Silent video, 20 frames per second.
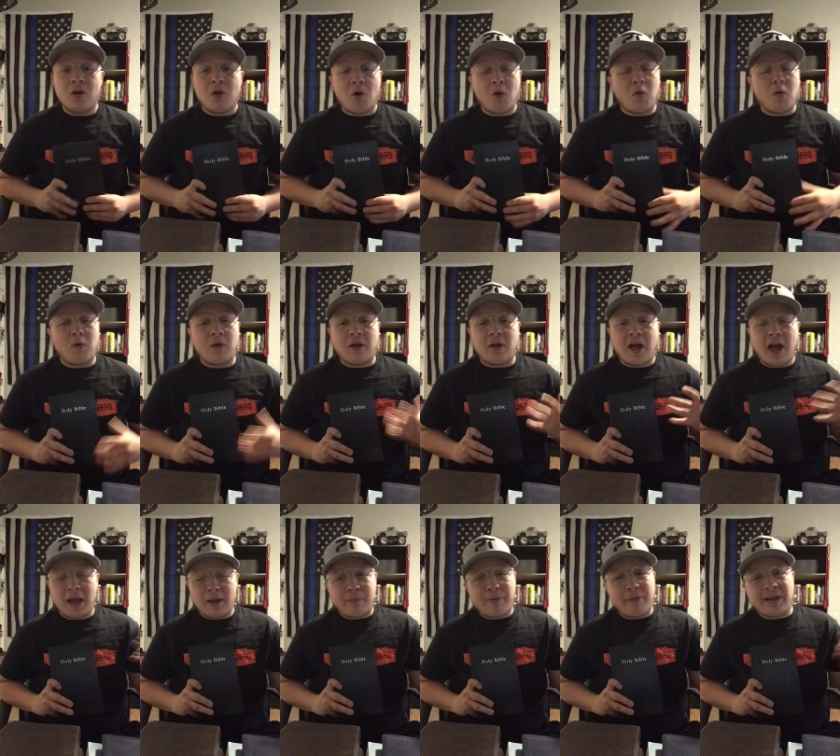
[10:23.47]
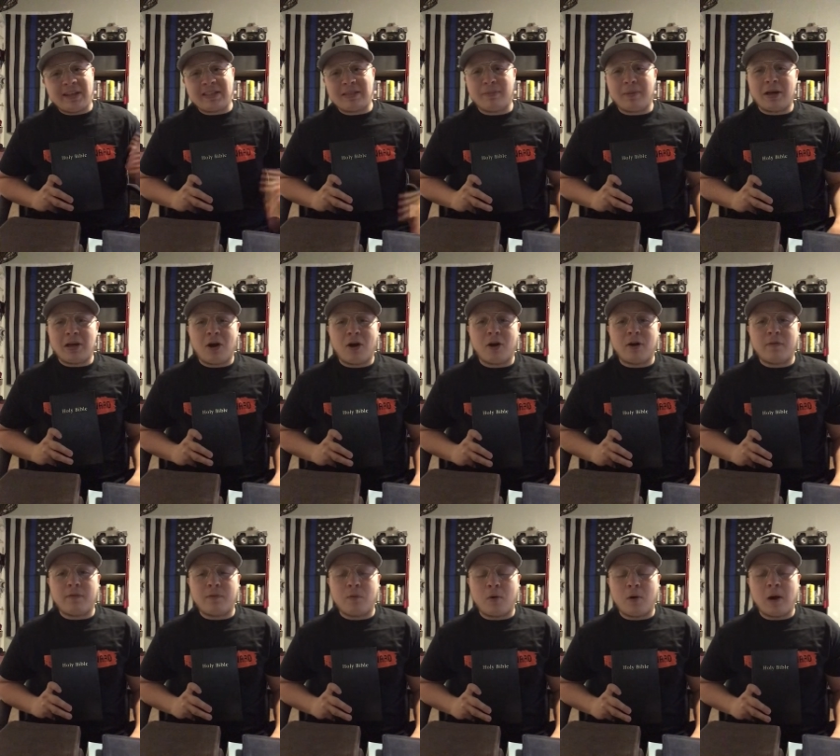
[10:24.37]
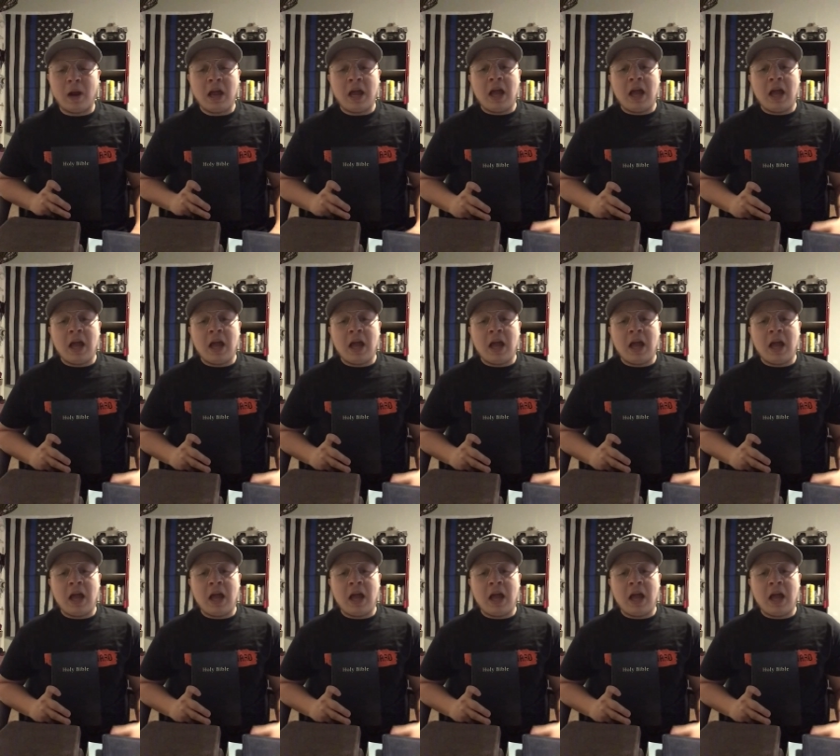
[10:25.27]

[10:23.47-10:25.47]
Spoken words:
hold a high place in my heart for.